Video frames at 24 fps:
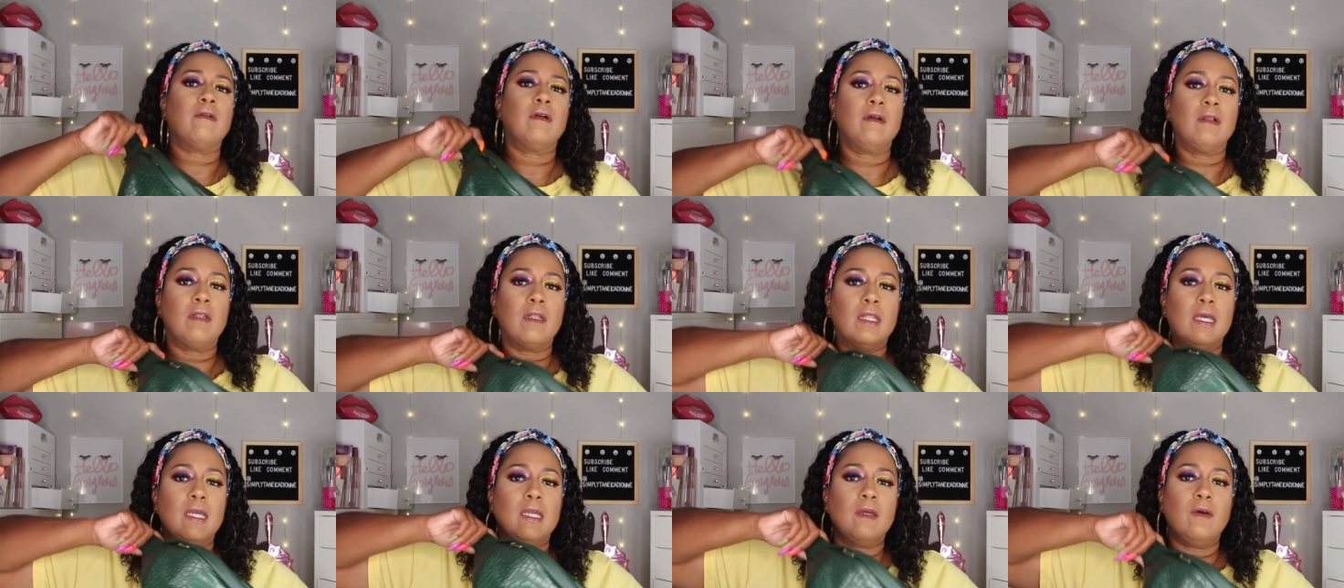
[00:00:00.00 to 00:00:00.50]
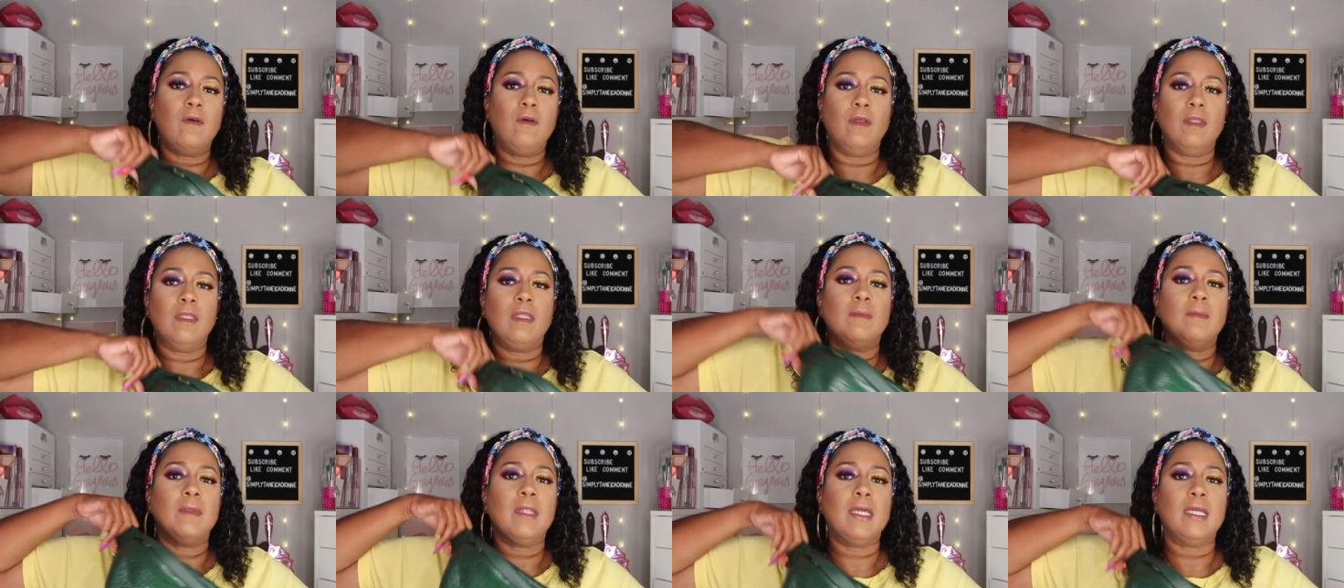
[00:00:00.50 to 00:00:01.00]
uh, like on
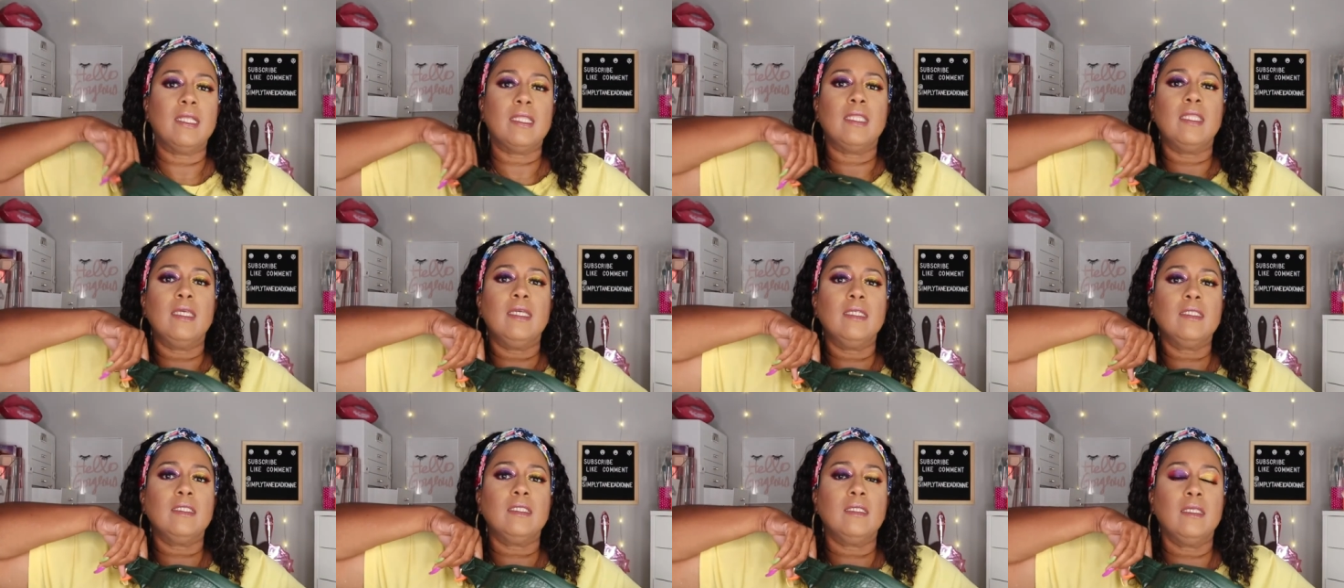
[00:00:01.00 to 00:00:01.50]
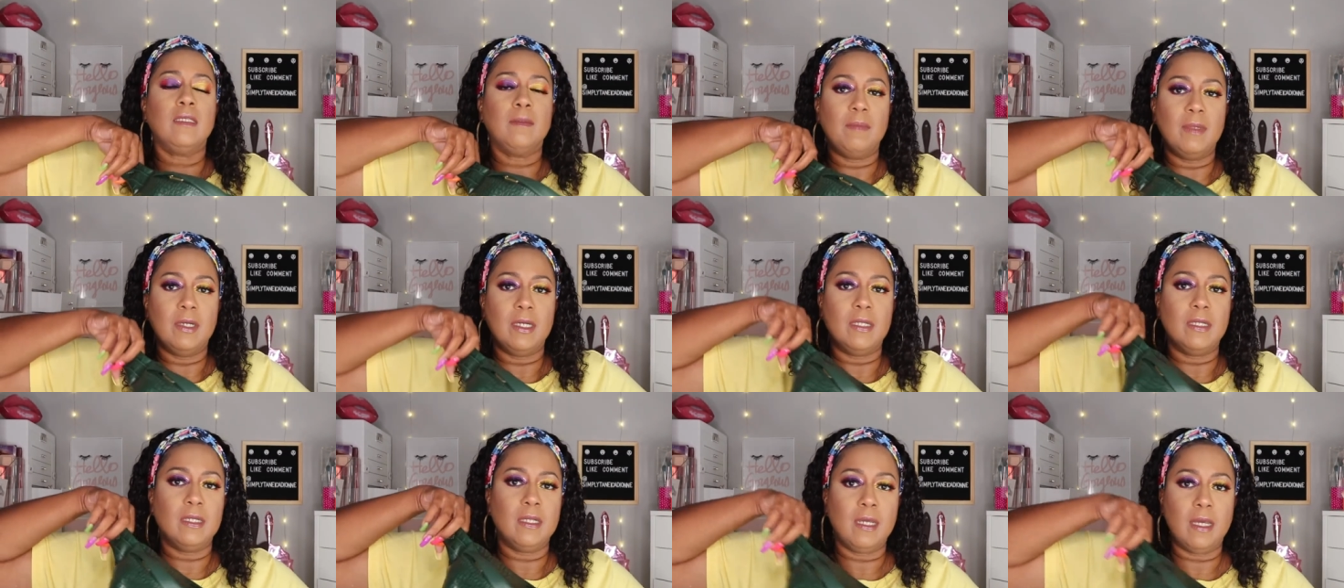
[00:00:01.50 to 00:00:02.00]
them like this.
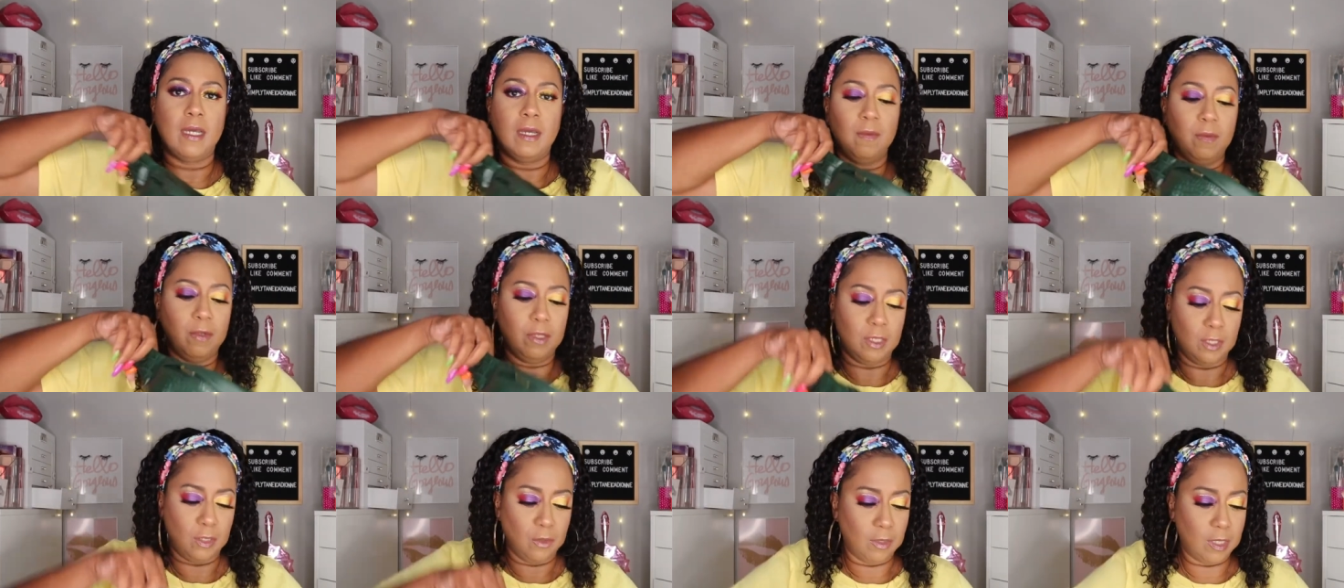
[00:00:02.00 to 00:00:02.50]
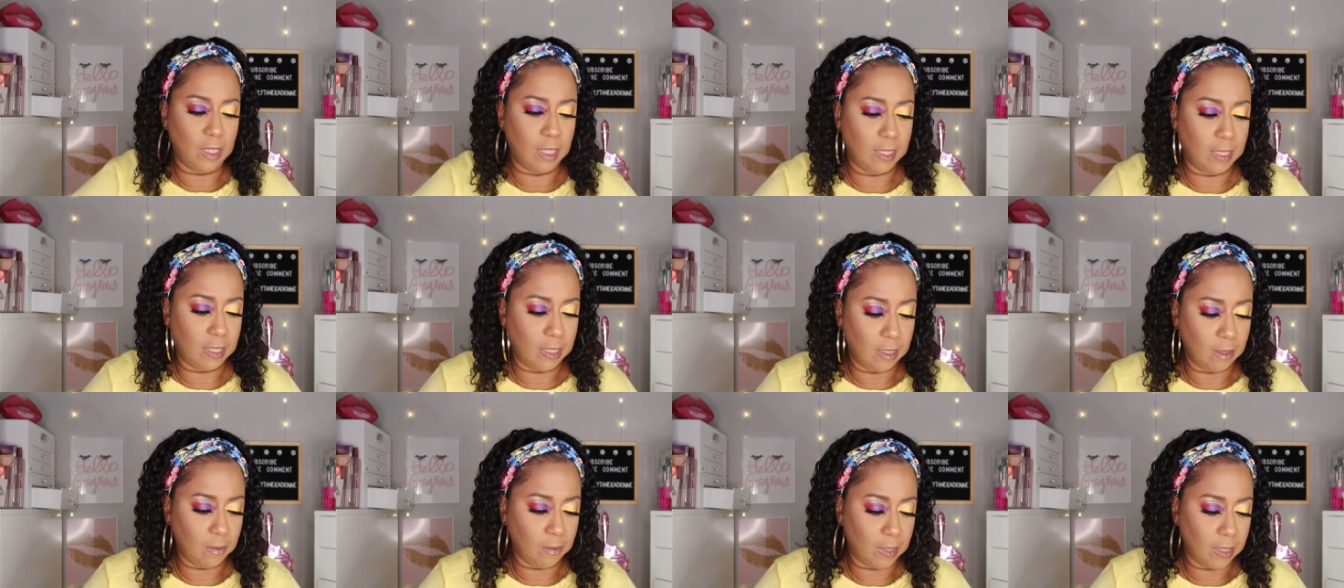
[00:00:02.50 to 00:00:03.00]
But I wouldn't do that
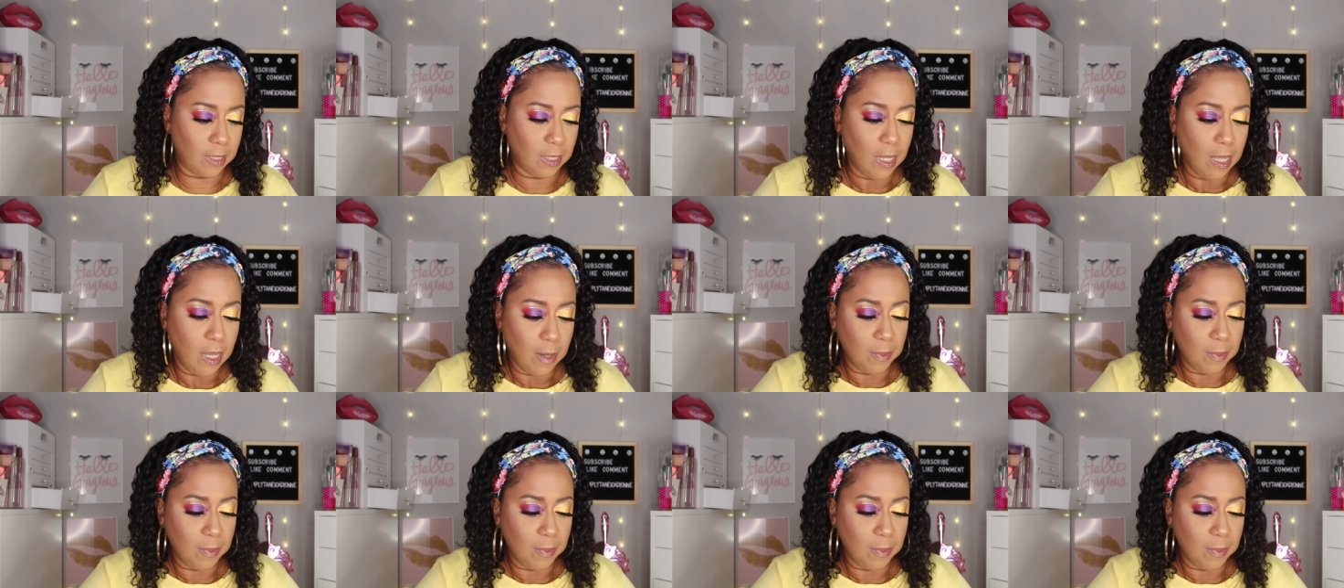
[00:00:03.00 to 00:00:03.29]
anyway.